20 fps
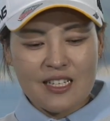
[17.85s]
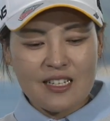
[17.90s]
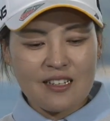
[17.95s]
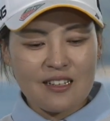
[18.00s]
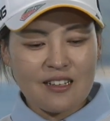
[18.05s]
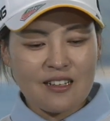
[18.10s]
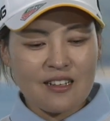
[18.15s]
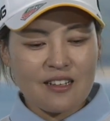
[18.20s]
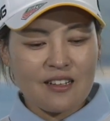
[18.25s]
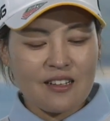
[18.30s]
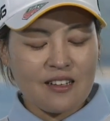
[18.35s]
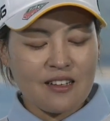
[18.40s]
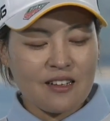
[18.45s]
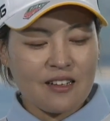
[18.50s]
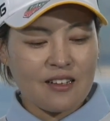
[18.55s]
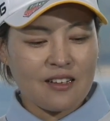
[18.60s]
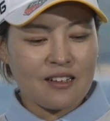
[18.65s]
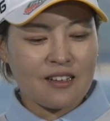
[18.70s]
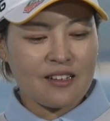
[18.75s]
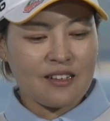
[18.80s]
it
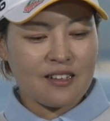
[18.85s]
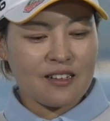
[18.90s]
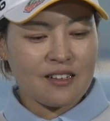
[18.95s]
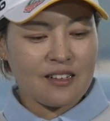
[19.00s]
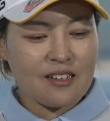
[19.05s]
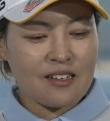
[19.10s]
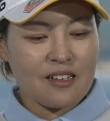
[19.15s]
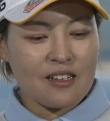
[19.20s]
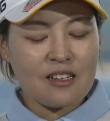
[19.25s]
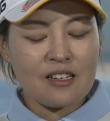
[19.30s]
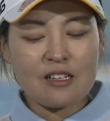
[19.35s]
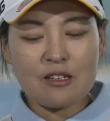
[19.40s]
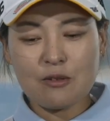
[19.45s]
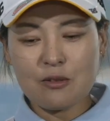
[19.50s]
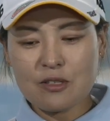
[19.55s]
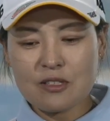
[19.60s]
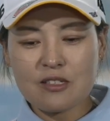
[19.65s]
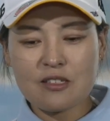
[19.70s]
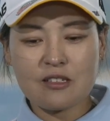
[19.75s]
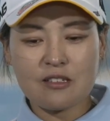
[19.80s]

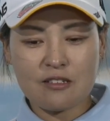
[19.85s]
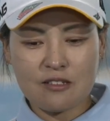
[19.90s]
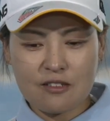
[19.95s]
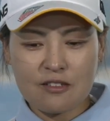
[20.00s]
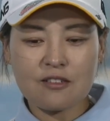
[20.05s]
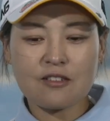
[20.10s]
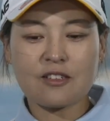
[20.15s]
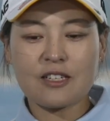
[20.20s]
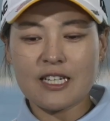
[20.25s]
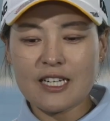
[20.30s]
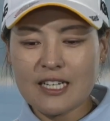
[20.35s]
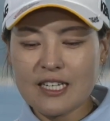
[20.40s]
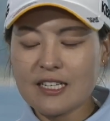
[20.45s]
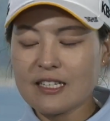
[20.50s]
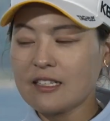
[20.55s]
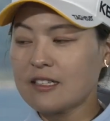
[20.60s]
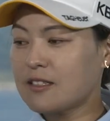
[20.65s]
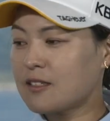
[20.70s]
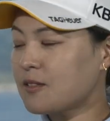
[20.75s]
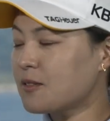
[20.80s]
was
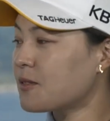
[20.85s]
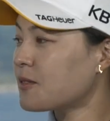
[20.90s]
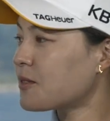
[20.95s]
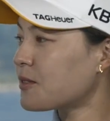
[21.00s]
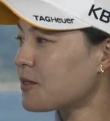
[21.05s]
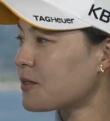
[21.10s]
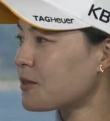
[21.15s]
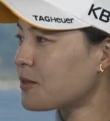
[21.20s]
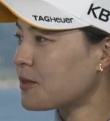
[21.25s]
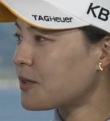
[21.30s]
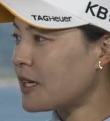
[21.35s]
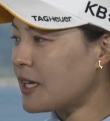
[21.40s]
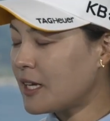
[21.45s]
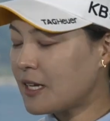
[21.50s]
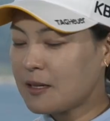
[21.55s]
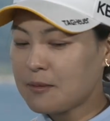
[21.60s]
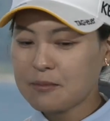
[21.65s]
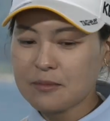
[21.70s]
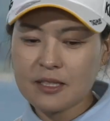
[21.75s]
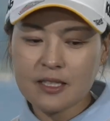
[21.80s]
great to
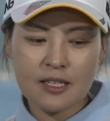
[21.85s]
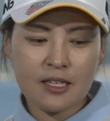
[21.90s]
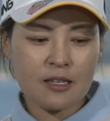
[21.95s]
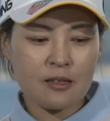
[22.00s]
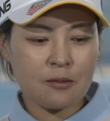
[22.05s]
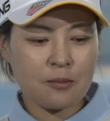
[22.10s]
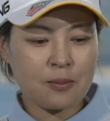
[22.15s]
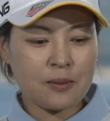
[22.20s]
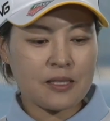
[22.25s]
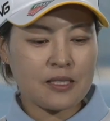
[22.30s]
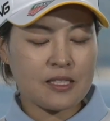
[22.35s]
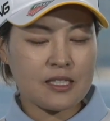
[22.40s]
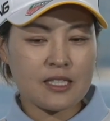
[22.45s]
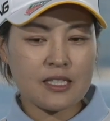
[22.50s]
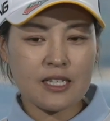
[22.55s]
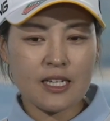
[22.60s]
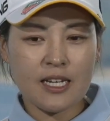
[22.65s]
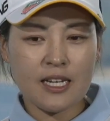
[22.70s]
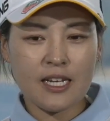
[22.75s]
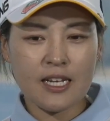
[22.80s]
have like
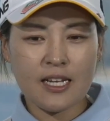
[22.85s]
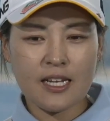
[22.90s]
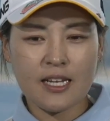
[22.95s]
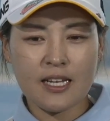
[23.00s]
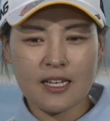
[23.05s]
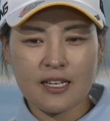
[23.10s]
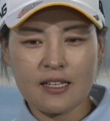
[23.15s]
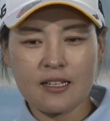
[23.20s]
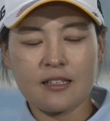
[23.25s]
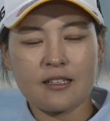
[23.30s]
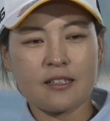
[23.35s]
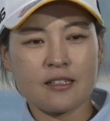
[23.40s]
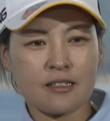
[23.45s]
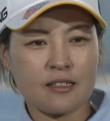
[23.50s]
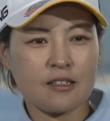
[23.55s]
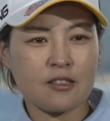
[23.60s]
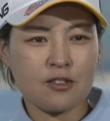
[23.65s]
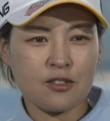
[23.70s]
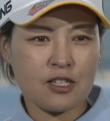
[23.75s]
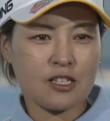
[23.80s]

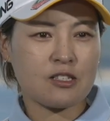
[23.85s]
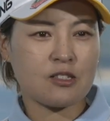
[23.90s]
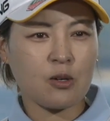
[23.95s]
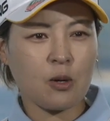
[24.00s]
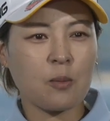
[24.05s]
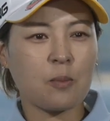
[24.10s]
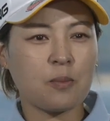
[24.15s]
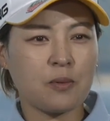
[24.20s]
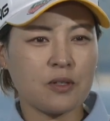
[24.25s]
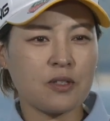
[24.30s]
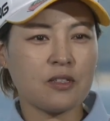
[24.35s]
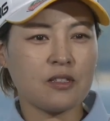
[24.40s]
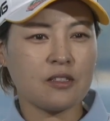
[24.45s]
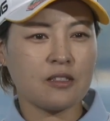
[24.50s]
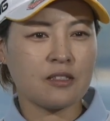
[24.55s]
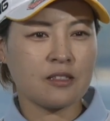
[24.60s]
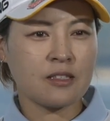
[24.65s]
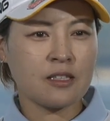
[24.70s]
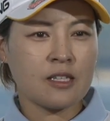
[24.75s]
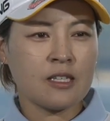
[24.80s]
LPGA, US
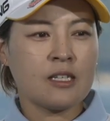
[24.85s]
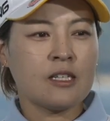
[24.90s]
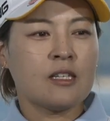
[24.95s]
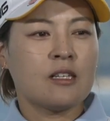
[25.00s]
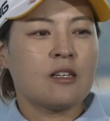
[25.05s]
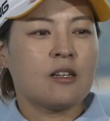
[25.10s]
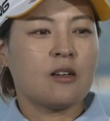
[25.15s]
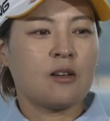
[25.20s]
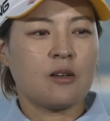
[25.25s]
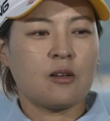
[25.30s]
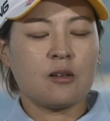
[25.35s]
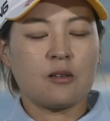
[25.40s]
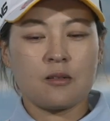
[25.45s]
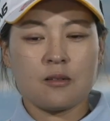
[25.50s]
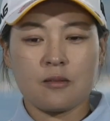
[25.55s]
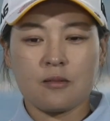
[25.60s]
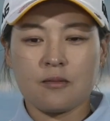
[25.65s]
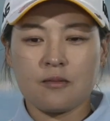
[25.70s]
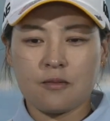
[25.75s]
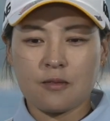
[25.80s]
Open,
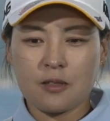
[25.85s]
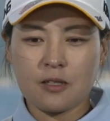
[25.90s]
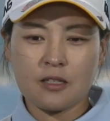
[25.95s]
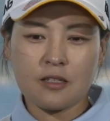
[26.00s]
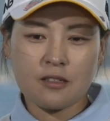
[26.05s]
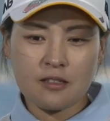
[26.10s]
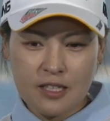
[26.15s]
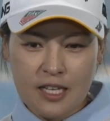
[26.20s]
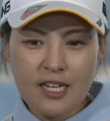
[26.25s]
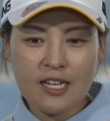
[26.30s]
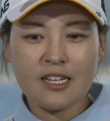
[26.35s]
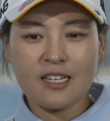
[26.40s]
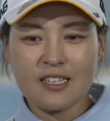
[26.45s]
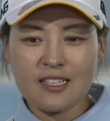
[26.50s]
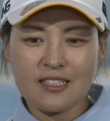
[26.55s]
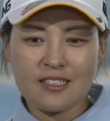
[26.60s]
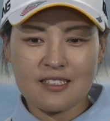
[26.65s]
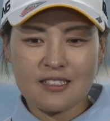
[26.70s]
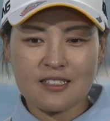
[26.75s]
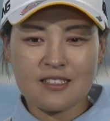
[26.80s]
for
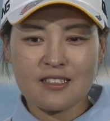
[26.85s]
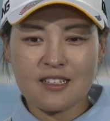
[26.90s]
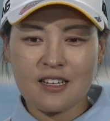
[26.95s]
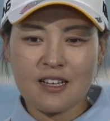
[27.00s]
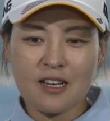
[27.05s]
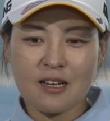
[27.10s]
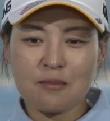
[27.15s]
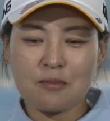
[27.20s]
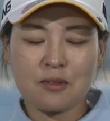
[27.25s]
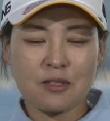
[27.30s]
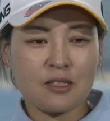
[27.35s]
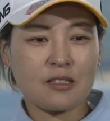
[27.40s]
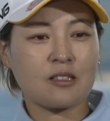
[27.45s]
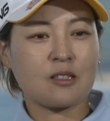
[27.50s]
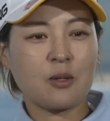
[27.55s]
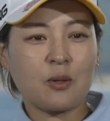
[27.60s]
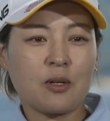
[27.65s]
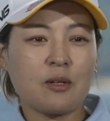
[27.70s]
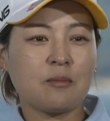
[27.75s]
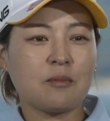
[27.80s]
ladies, have like
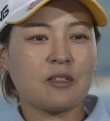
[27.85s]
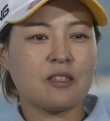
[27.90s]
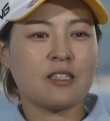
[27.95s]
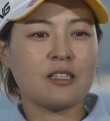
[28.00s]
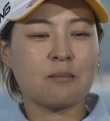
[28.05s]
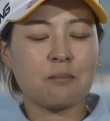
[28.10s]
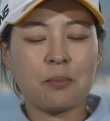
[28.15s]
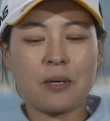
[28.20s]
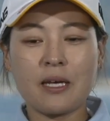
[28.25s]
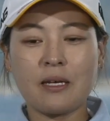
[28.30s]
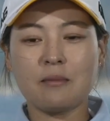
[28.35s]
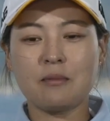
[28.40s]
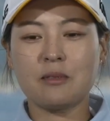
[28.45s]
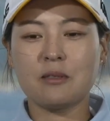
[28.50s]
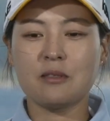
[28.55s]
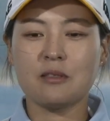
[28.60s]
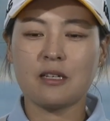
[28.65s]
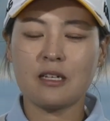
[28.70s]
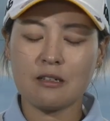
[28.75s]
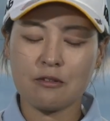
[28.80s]
tournament at
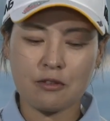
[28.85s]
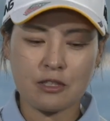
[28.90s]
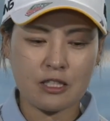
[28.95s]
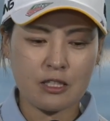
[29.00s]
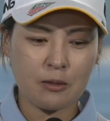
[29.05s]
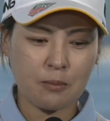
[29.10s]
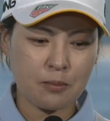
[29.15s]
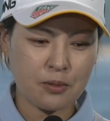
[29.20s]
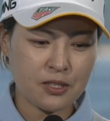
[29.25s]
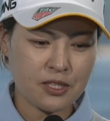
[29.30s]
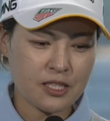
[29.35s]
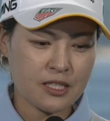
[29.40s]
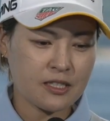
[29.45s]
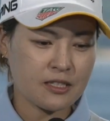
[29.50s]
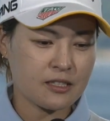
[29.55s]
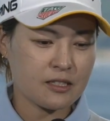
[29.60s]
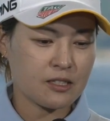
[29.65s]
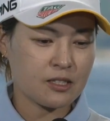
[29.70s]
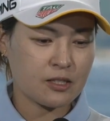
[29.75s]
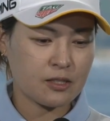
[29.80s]
Pebble. I really
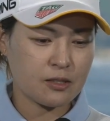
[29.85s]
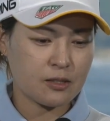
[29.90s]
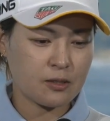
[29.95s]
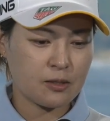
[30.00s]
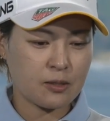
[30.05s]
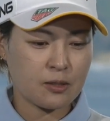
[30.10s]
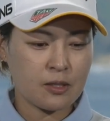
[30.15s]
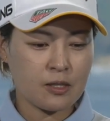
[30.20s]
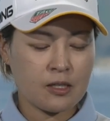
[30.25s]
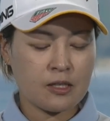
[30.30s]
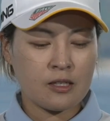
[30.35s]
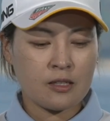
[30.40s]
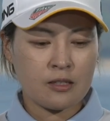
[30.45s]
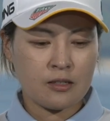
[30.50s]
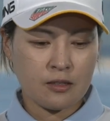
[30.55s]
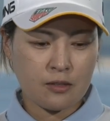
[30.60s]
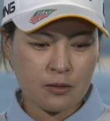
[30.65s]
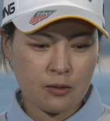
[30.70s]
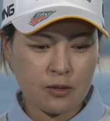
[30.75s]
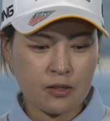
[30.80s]
appreciate it too,
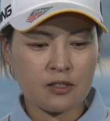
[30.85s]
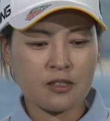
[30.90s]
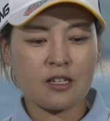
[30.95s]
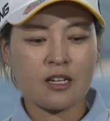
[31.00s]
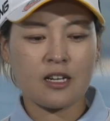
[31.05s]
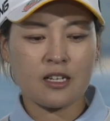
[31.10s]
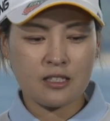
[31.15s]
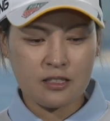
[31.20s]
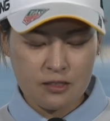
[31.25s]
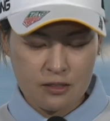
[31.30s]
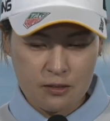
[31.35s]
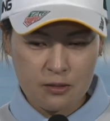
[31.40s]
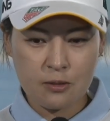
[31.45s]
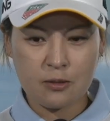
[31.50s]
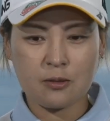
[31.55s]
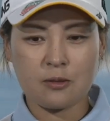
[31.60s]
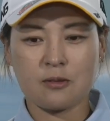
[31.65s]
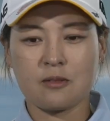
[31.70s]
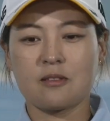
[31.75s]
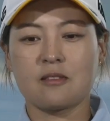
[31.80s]
who organized
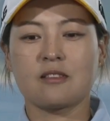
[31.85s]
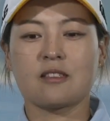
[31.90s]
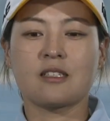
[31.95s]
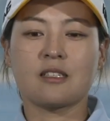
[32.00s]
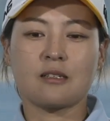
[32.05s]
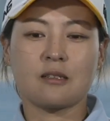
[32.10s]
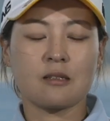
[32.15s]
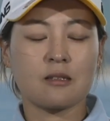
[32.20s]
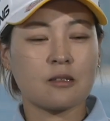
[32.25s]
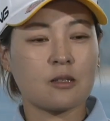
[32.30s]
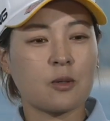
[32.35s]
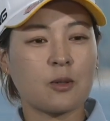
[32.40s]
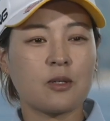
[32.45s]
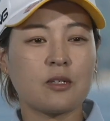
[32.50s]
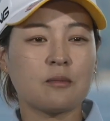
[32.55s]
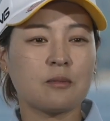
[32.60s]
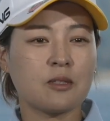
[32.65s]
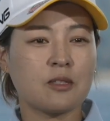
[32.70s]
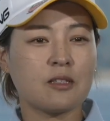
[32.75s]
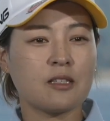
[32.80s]
those like
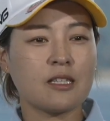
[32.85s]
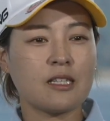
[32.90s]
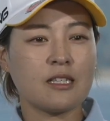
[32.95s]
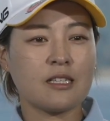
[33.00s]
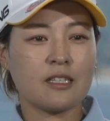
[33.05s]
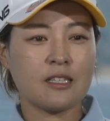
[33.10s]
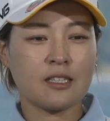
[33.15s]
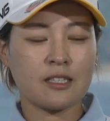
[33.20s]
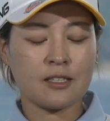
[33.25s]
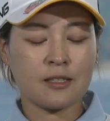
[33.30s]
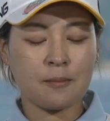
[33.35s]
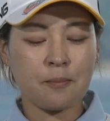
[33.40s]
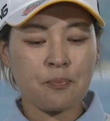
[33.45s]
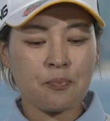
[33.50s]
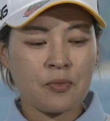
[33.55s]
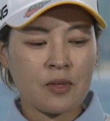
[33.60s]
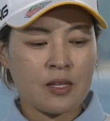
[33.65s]
tournament here.